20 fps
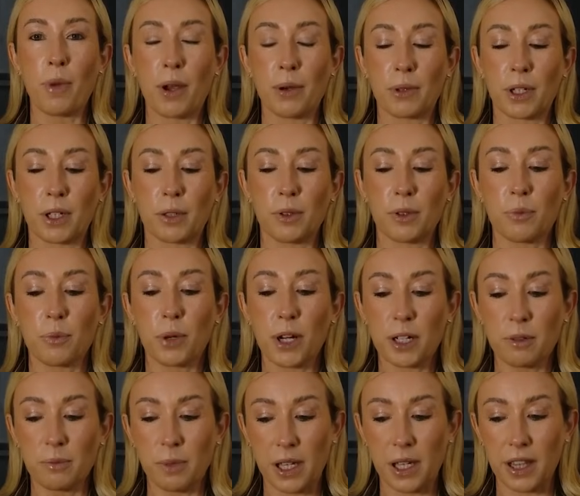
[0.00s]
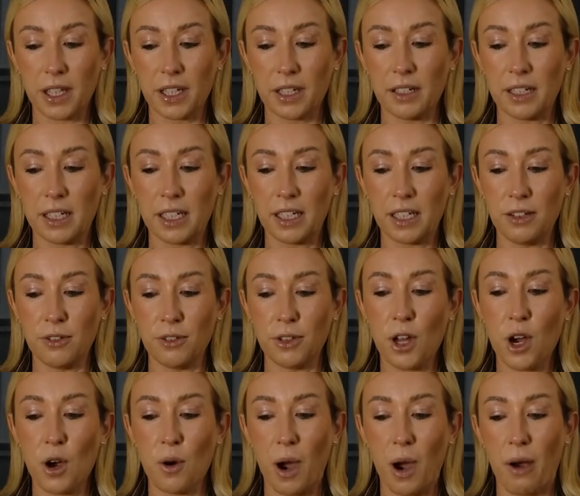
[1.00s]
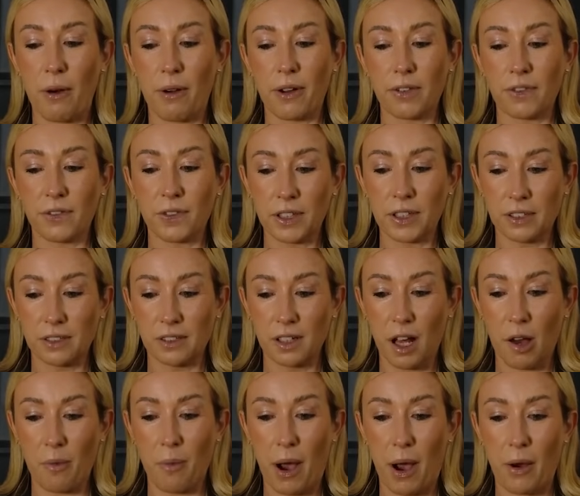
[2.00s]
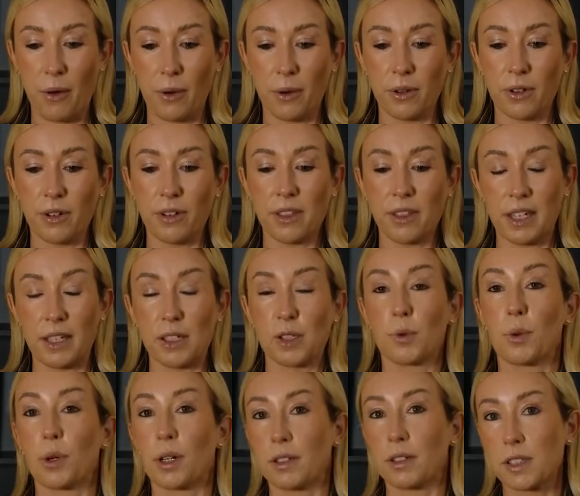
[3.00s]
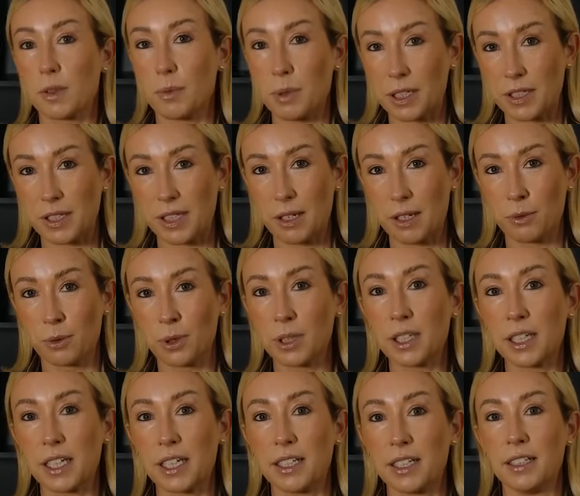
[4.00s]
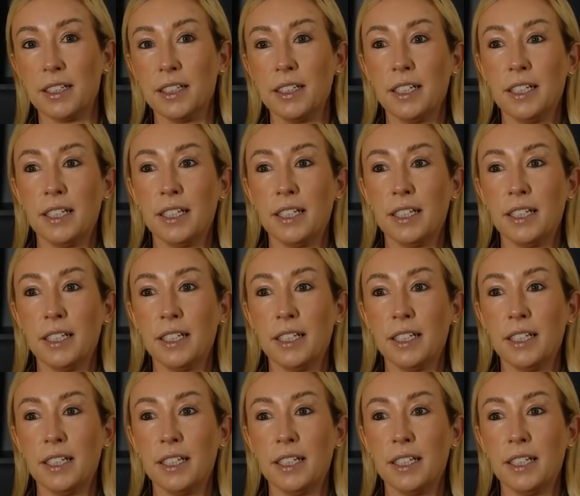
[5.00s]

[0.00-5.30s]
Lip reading: my work with Break Method, you know how I feel about these words because they really